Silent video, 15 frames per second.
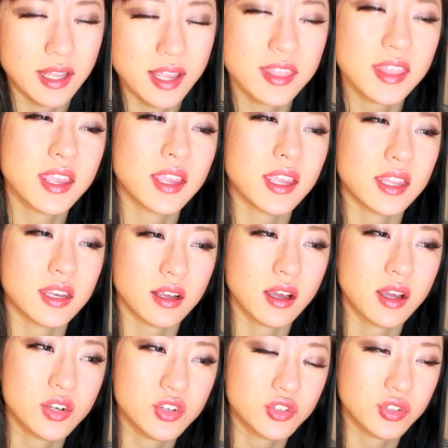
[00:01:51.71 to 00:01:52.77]
I think in a
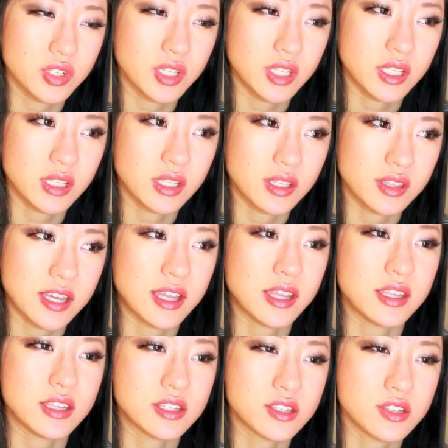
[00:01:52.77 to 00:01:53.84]
country
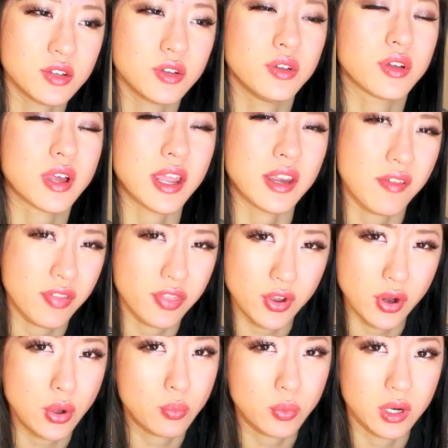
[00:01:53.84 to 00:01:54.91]
that is still kind of
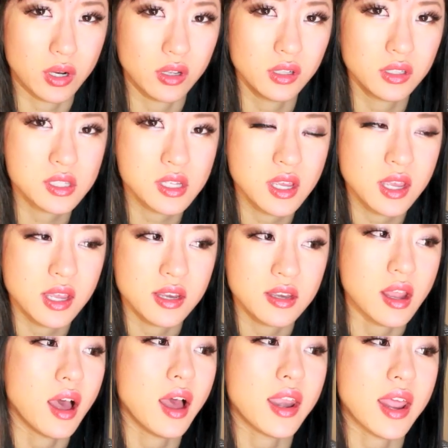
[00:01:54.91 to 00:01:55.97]
third world,
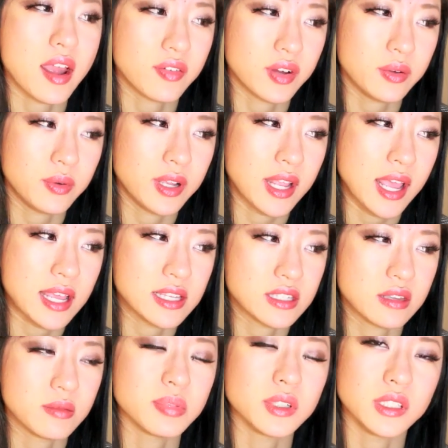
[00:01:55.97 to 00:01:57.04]
not everyone has
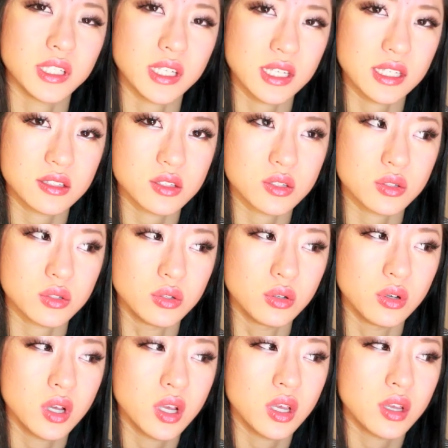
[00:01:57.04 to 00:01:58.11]
the ability
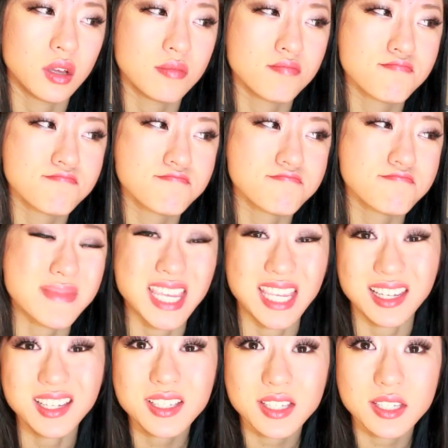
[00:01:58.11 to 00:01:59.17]
to
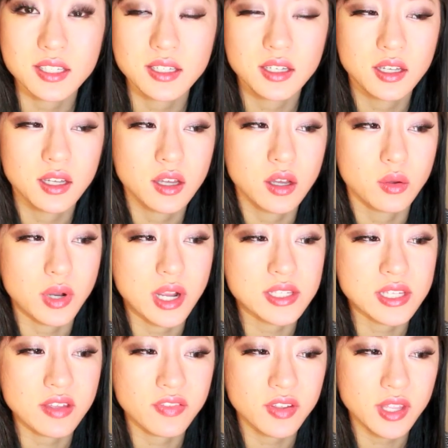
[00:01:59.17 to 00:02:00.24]
eat.
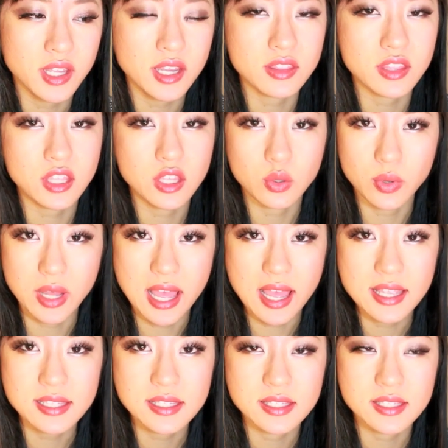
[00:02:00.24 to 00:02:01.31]
Whereas I feel like in the
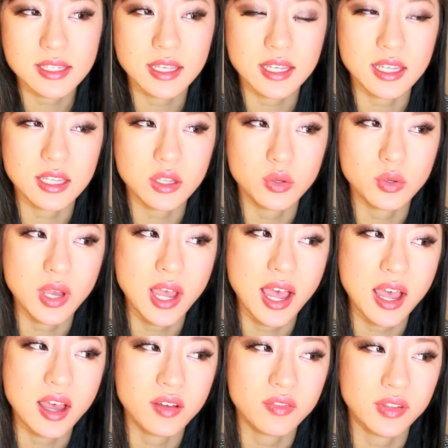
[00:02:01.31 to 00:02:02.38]
US, you
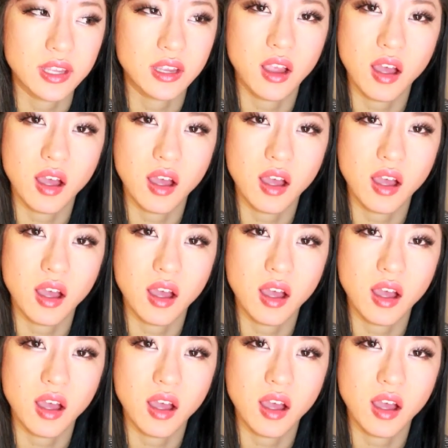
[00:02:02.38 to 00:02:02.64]
have like